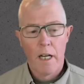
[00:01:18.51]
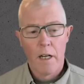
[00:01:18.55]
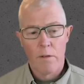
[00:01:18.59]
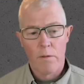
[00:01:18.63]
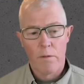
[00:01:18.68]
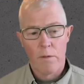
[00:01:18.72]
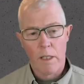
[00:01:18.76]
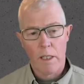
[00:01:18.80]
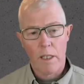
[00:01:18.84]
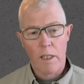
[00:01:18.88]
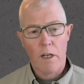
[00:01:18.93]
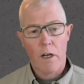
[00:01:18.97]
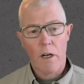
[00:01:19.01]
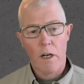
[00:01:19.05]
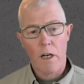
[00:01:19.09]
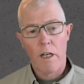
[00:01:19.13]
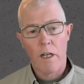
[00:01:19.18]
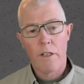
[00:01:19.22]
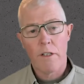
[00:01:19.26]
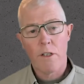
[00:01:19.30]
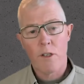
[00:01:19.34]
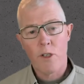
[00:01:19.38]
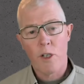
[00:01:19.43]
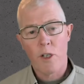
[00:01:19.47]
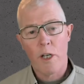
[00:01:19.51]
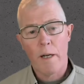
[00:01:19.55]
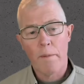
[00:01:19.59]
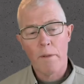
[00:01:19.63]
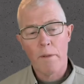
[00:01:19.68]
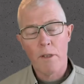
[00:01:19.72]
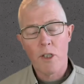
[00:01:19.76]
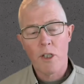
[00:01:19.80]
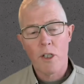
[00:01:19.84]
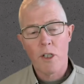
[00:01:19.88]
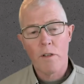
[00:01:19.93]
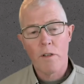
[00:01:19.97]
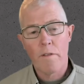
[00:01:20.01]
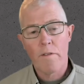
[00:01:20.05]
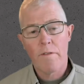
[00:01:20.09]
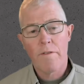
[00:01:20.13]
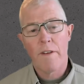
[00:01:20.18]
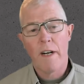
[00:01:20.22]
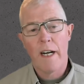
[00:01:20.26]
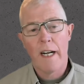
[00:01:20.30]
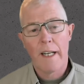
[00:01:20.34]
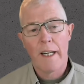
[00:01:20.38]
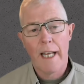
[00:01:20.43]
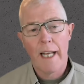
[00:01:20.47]
Really hard to troubleshoot and
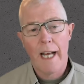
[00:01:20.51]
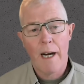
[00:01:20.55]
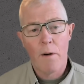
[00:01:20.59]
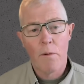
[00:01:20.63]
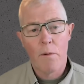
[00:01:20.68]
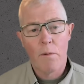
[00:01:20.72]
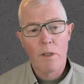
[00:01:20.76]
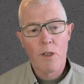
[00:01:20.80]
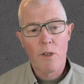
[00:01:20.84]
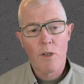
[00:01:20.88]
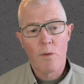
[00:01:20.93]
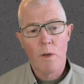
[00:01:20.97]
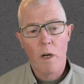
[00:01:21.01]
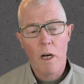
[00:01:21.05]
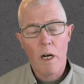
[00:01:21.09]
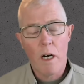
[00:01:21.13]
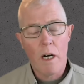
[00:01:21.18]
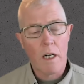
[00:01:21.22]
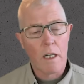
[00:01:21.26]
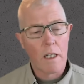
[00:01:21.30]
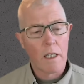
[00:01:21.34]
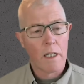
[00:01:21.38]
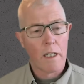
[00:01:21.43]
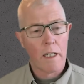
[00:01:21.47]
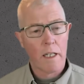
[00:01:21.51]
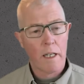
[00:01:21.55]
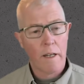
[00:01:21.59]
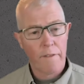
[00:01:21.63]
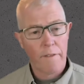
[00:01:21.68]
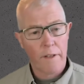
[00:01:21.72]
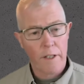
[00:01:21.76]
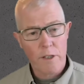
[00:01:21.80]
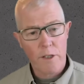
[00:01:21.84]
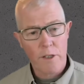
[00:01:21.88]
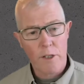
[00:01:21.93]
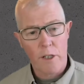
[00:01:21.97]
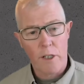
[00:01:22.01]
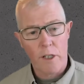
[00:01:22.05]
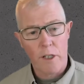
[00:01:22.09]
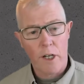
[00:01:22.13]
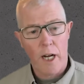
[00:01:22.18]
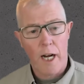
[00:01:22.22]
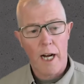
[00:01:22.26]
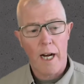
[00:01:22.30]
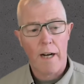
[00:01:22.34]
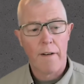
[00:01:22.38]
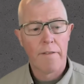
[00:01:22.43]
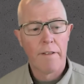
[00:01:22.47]
find out what's wrong if it's turned
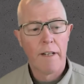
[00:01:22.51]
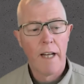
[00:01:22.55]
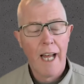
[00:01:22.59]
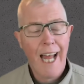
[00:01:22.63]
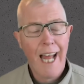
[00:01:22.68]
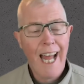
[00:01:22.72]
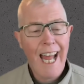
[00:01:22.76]
off.